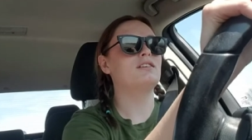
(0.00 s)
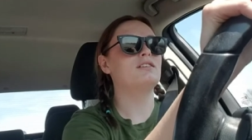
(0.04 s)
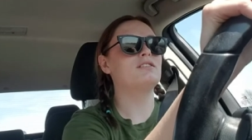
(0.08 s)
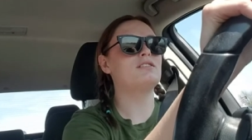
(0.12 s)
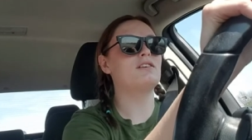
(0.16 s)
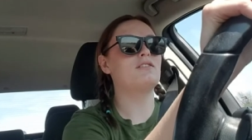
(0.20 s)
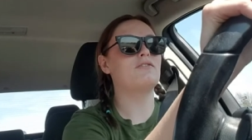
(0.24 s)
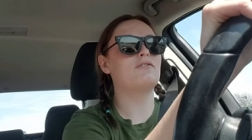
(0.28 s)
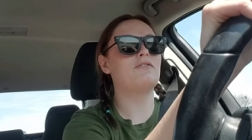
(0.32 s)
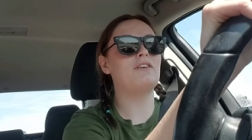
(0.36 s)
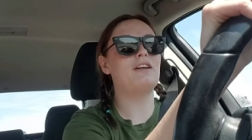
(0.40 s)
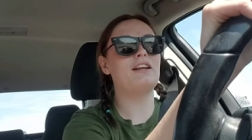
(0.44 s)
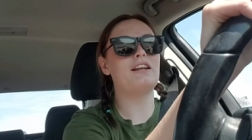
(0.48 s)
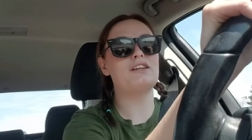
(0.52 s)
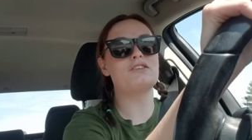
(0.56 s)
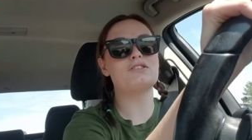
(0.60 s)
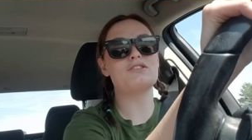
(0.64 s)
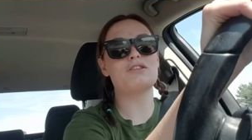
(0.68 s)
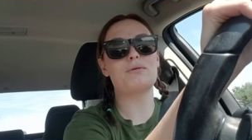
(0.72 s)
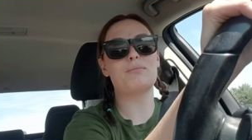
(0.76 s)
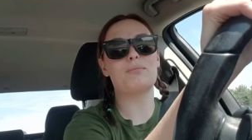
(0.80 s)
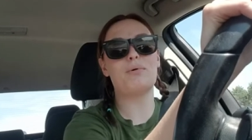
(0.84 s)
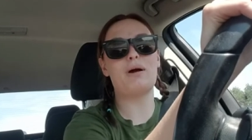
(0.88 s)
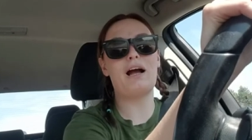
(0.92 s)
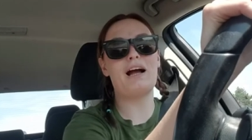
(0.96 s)
to finish
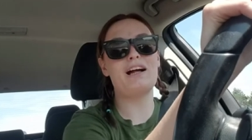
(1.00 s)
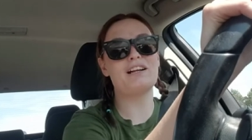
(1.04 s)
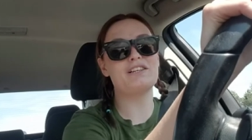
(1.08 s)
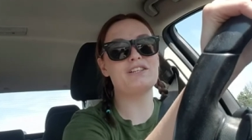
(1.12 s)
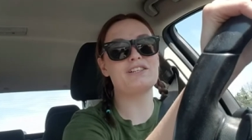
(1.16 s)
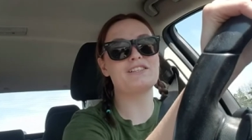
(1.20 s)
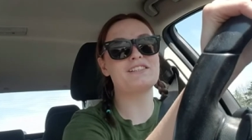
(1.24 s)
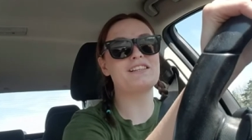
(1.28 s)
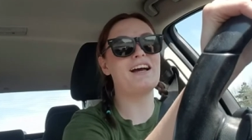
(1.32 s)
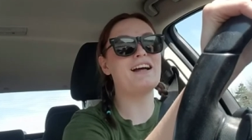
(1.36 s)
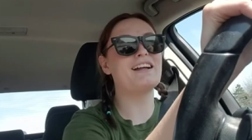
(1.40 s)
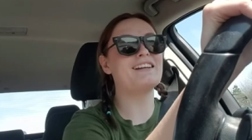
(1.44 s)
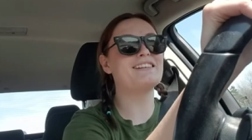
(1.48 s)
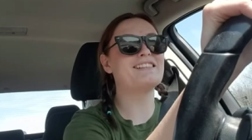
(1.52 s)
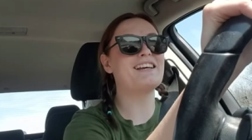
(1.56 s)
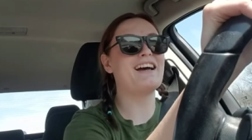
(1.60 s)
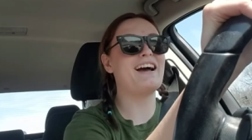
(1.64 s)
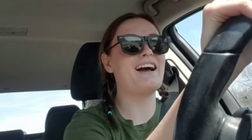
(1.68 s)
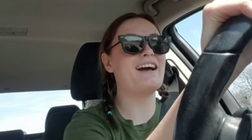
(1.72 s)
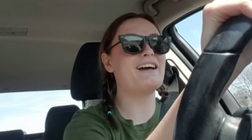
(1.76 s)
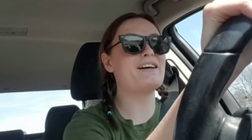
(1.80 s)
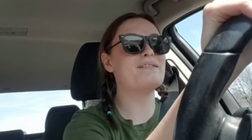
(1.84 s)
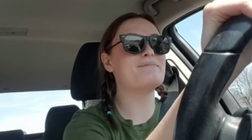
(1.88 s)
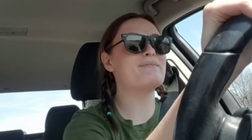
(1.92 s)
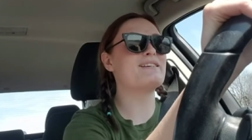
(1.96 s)
the project on
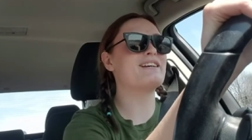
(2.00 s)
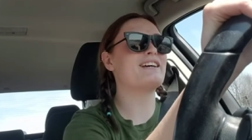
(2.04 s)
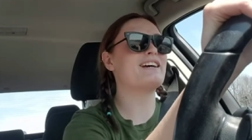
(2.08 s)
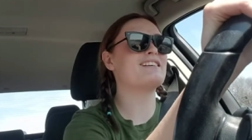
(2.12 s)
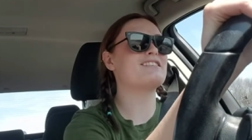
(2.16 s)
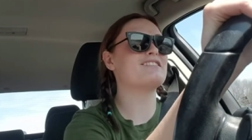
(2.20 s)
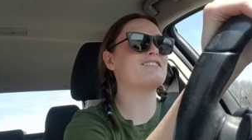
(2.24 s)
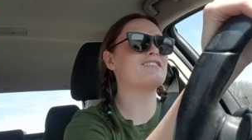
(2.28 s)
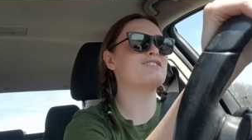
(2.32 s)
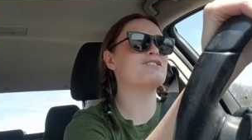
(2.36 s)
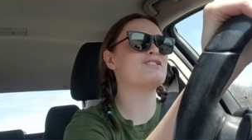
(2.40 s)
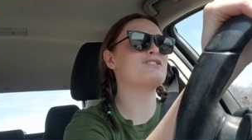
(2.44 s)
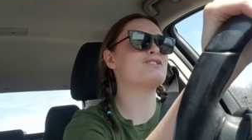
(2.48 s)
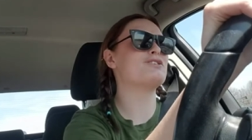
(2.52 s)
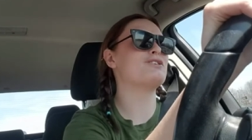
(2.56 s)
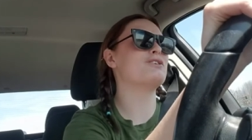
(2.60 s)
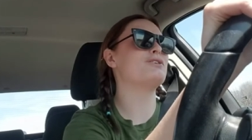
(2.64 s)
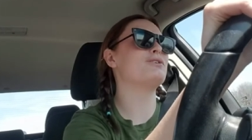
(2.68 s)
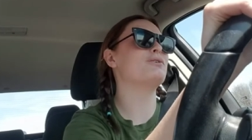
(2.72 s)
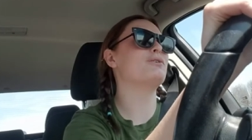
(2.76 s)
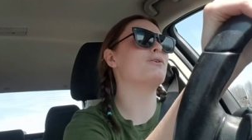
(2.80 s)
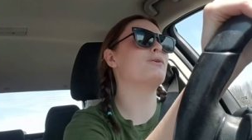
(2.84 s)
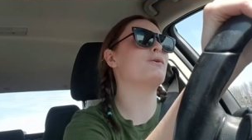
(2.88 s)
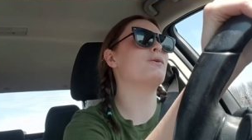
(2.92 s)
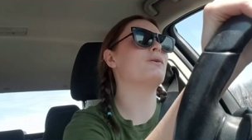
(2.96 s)
time because it's
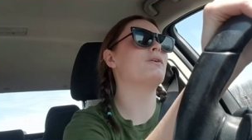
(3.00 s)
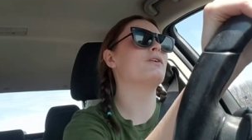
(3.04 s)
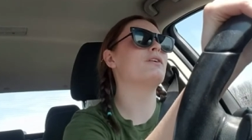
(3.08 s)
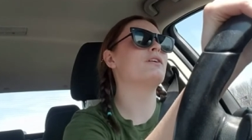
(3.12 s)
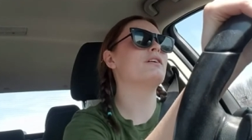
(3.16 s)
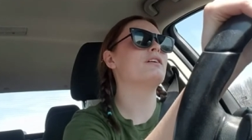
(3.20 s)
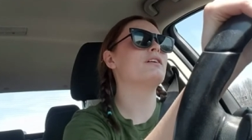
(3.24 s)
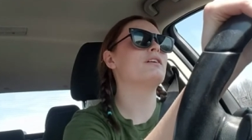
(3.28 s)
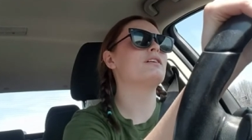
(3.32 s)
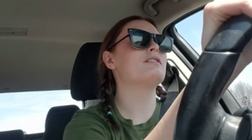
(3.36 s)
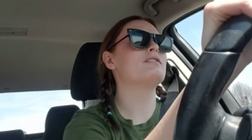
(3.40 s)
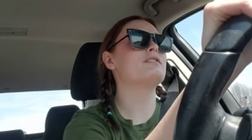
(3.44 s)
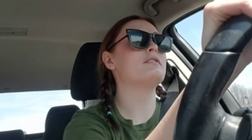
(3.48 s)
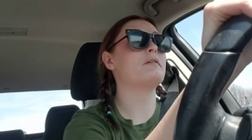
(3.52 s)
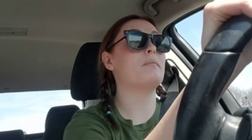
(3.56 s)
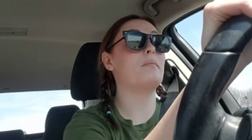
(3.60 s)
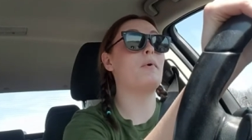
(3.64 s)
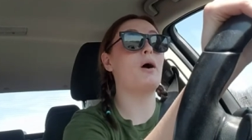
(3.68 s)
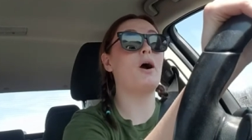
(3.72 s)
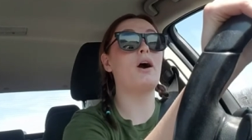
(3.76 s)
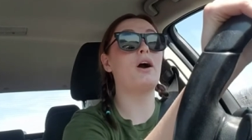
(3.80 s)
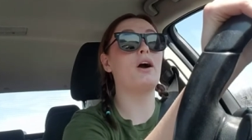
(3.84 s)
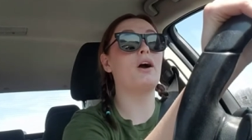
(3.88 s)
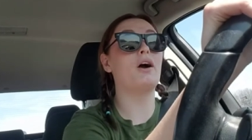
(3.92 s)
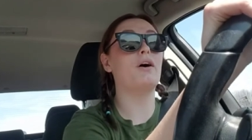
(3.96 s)
due
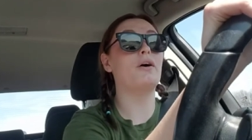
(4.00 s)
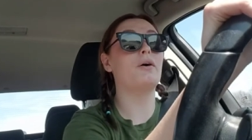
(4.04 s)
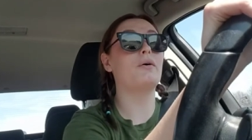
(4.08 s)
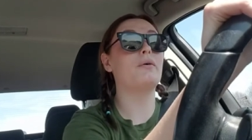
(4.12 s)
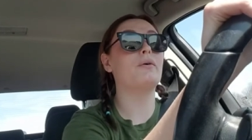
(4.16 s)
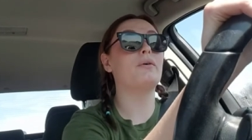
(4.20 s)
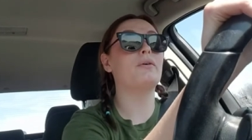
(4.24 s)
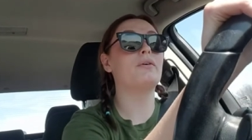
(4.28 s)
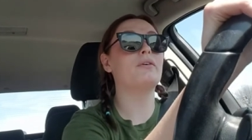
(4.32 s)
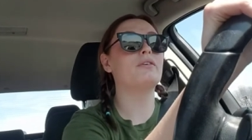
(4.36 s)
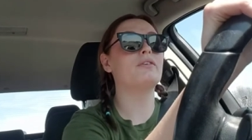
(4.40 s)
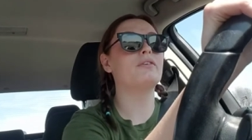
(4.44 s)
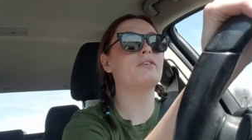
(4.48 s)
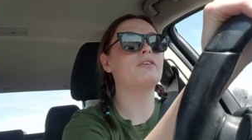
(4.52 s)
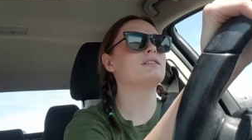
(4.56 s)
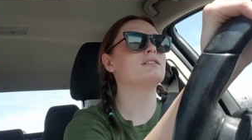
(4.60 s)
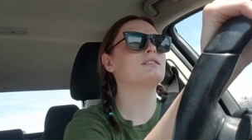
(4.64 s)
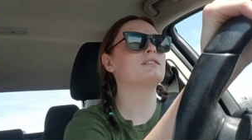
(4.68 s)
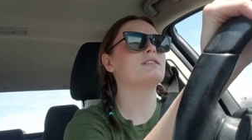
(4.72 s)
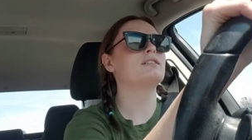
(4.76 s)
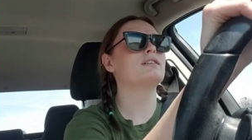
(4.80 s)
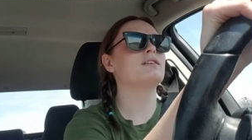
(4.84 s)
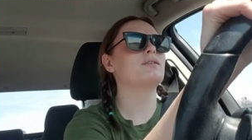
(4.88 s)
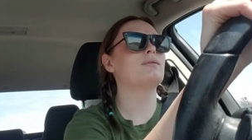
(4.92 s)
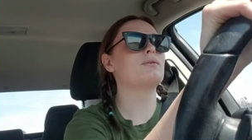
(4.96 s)
tomorrow.
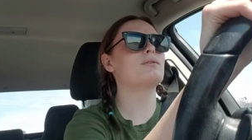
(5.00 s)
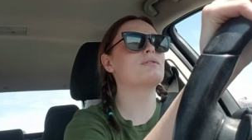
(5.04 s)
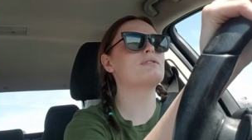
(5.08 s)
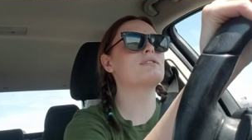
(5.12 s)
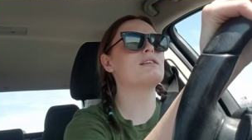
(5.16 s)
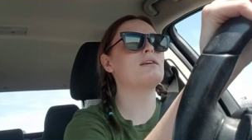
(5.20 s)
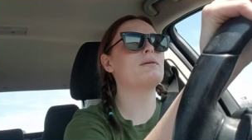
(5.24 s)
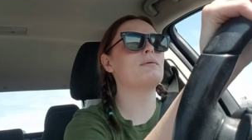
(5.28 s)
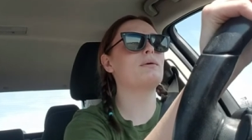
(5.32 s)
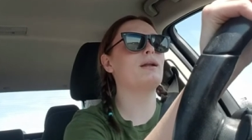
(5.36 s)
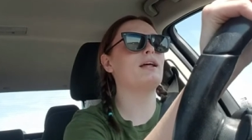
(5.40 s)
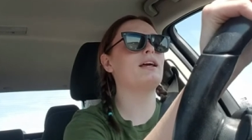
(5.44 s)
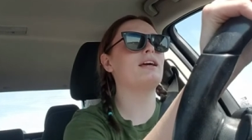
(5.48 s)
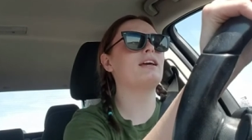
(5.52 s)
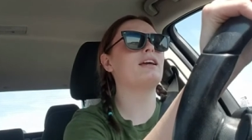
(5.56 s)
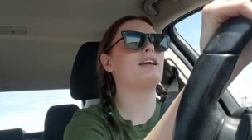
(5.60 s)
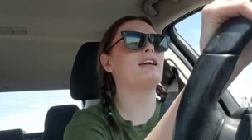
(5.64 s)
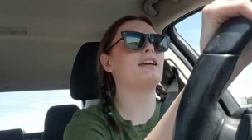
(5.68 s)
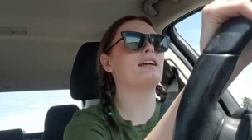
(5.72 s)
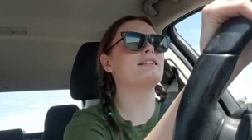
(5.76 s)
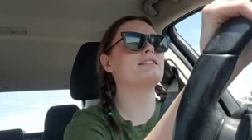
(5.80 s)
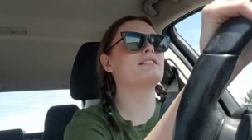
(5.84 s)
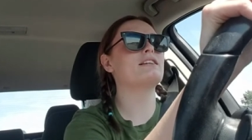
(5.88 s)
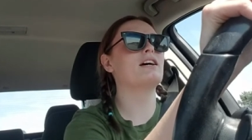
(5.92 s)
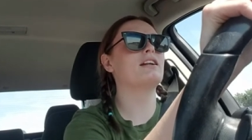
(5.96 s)
We'll see what I can
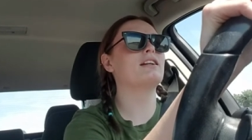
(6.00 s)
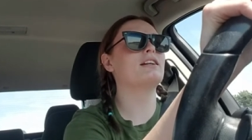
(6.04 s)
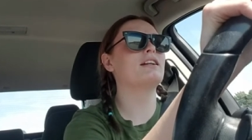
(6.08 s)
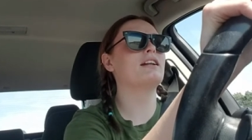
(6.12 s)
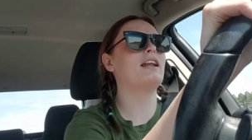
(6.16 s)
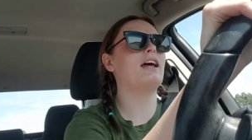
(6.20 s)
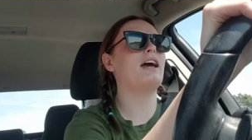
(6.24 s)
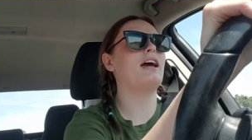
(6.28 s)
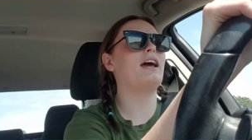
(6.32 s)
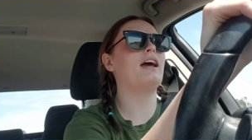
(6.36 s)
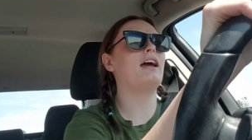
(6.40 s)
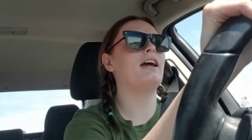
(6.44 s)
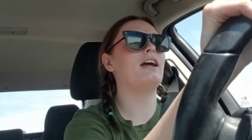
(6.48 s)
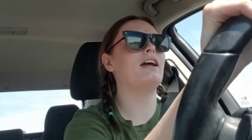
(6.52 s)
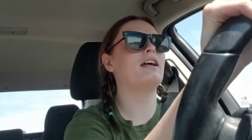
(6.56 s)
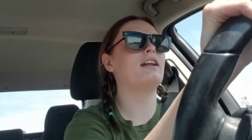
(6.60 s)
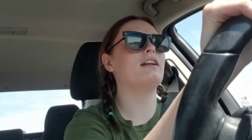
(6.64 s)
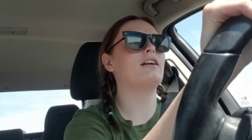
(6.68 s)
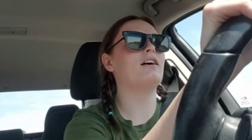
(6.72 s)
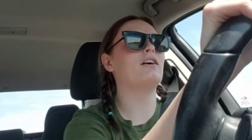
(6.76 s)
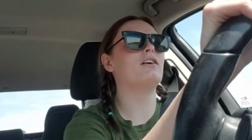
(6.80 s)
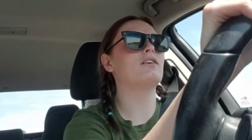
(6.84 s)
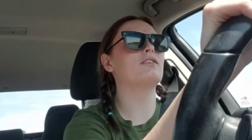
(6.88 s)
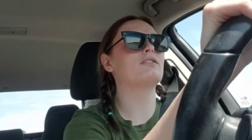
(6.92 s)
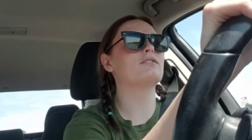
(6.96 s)
get done today
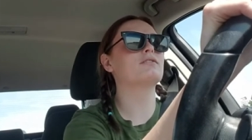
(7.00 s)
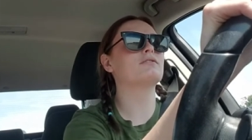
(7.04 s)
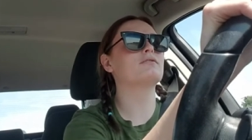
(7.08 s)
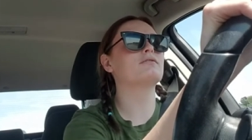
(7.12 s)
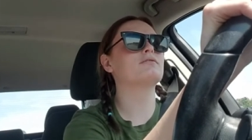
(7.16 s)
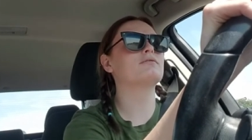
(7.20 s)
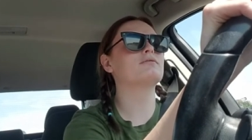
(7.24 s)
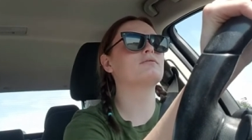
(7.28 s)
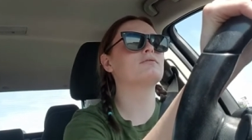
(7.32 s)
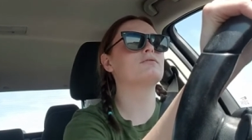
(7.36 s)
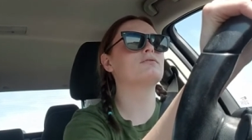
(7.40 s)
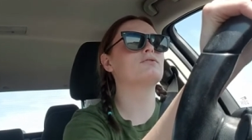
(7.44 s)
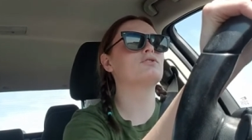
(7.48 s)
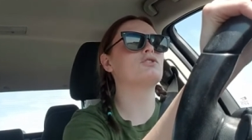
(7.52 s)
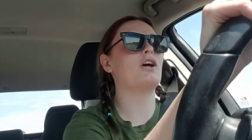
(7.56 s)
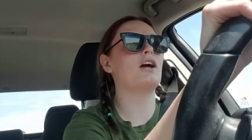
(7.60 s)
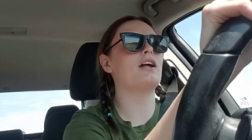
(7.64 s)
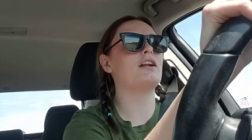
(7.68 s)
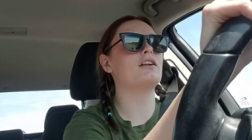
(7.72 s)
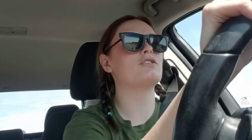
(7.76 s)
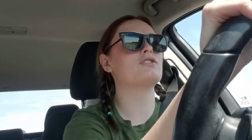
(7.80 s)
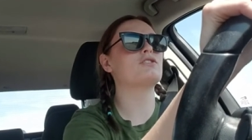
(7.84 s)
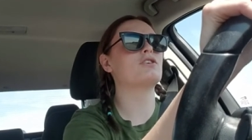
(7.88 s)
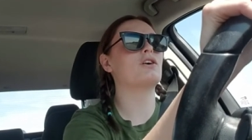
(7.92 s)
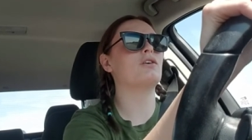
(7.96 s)
and I'll
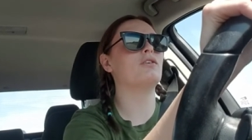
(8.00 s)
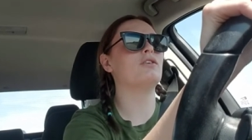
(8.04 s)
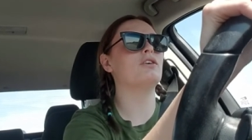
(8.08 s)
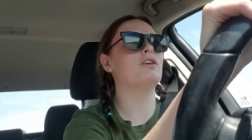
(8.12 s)
try to show